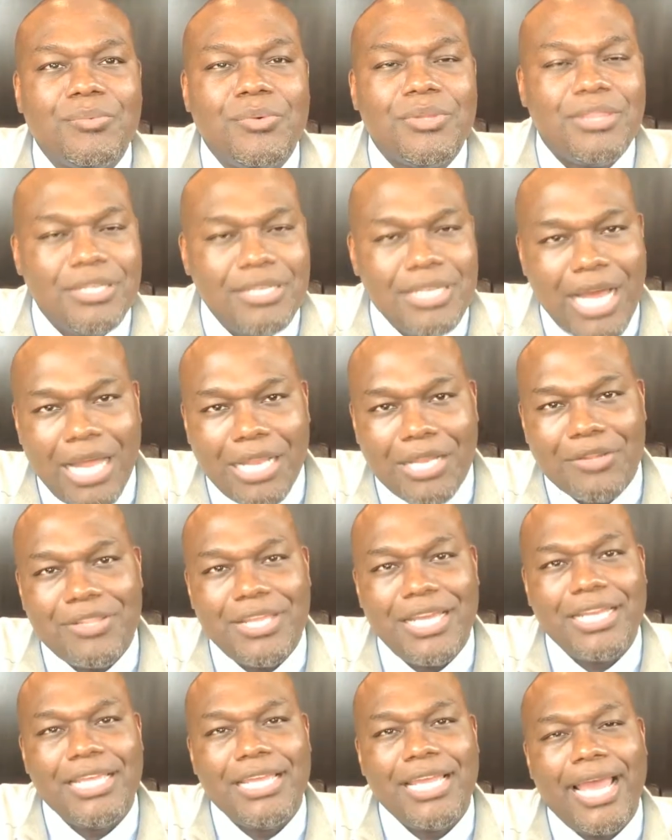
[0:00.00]
with the dollar
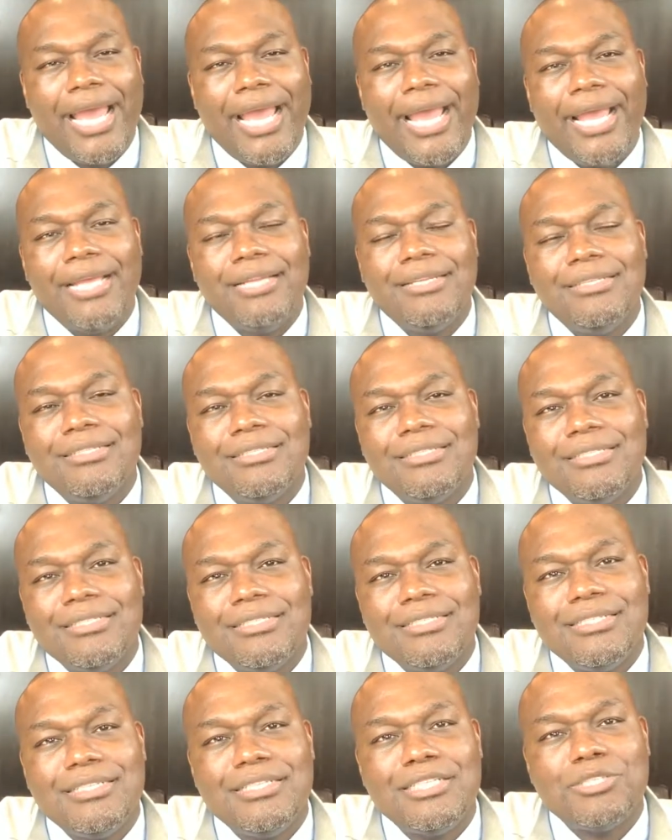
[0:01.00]
that he had
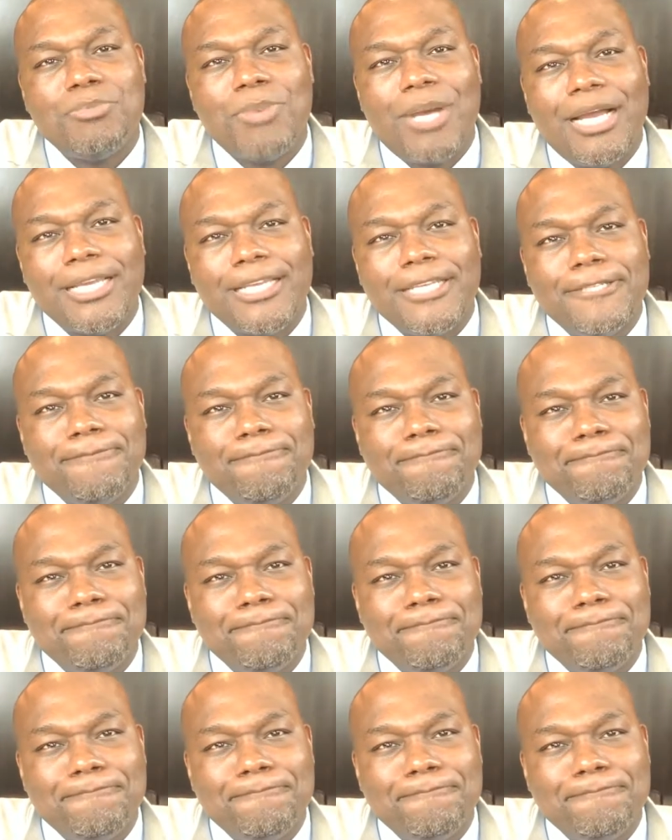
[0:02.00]
in his pocket?